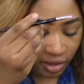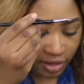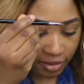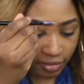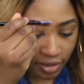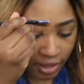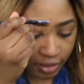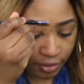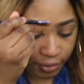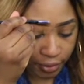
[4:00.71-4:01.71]
I didn't really
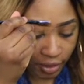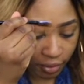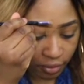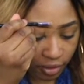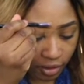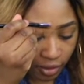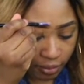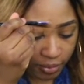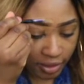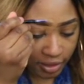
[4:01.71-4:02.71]
like going out
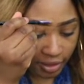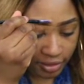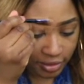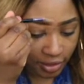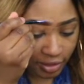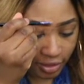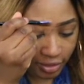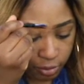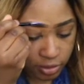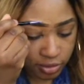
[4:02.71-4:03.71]
clubbing. I,
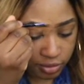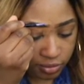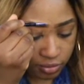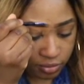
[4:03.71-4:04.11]
I was